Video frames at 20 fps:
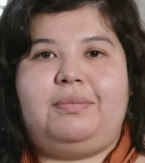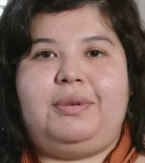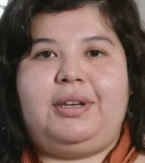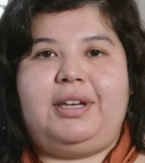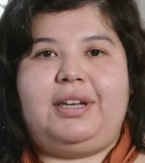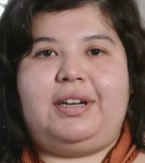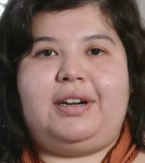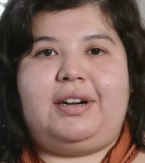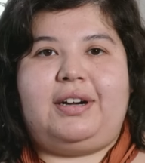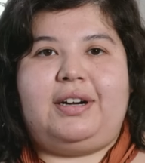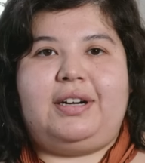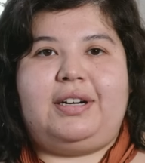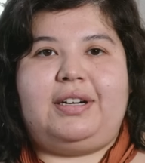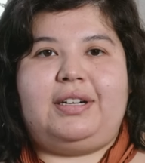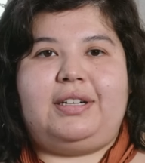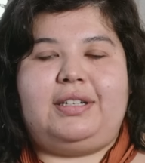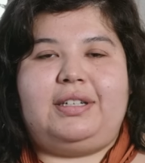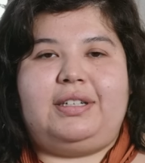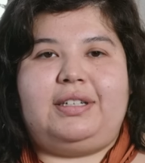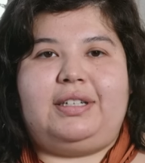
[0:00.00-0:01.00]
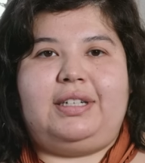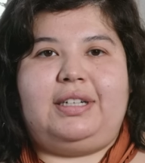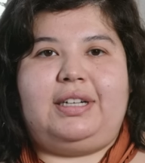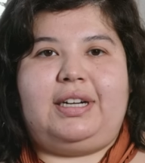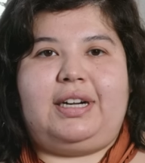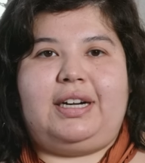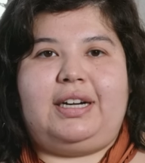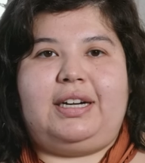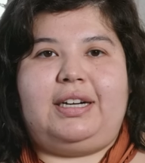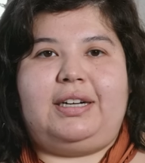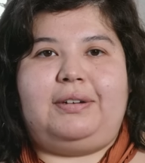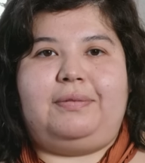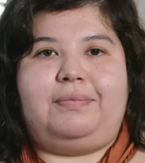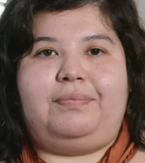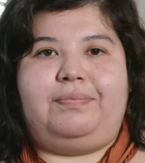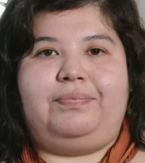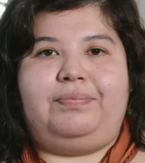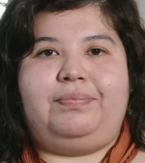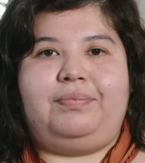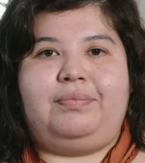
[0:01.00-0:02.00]
We are
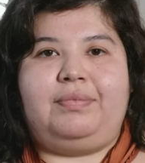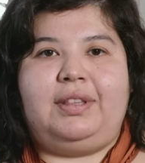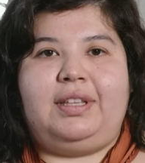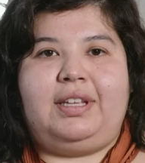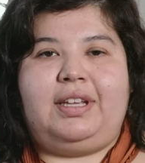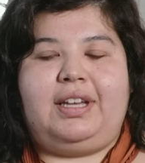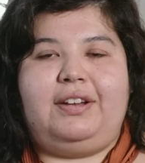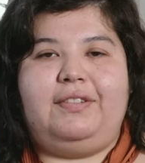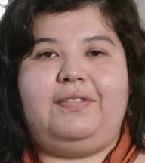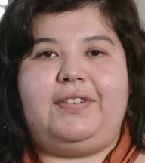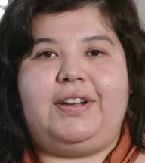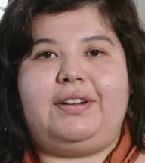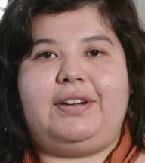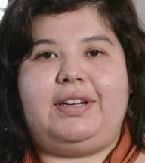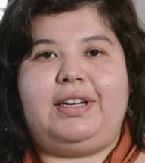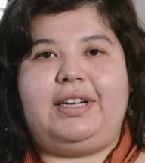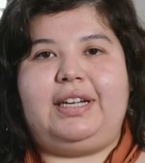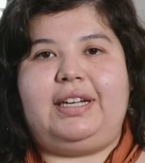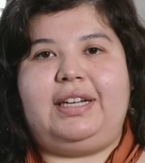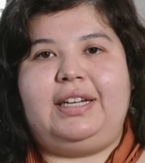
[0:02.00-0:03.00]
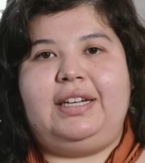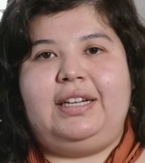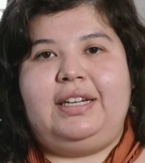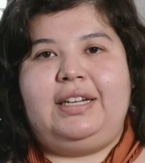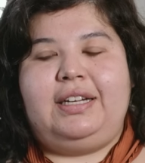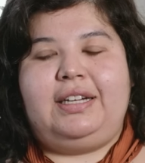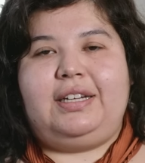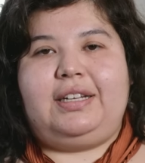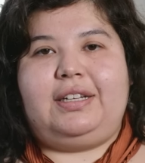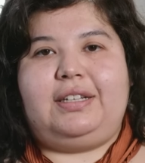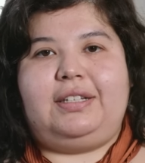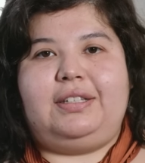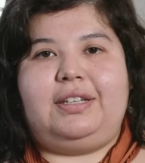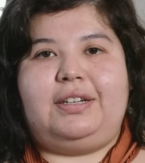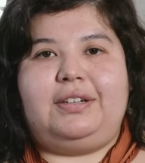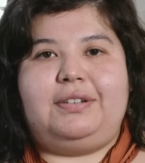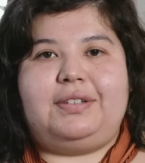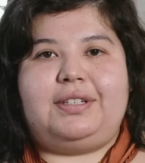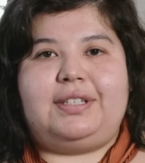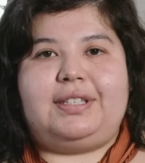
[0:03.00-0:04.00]
um, a very
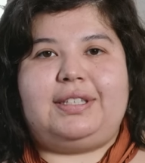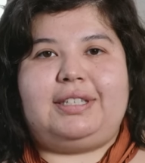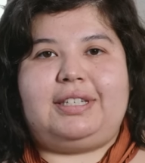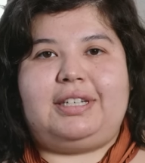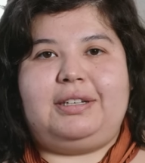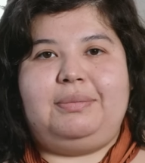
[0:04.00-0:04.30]
close